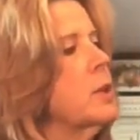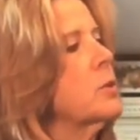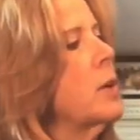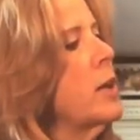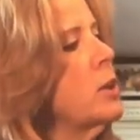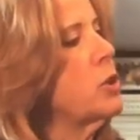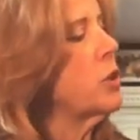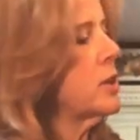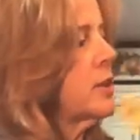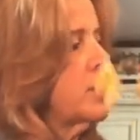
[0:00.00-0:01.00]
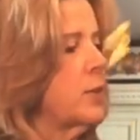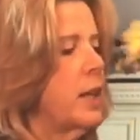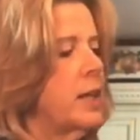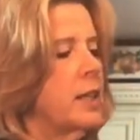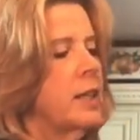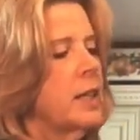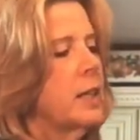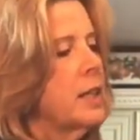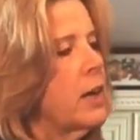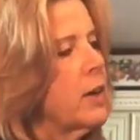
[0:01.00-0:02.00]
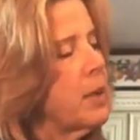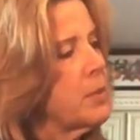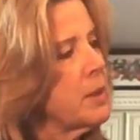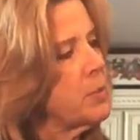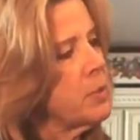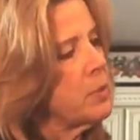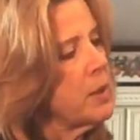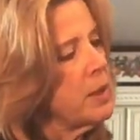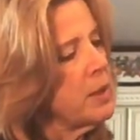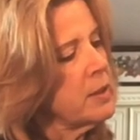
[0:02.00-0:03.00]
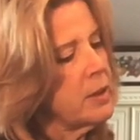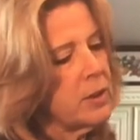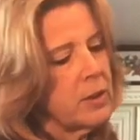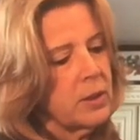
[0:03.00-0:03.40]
sure I adjust it right. All right, I'm going to put one of these here.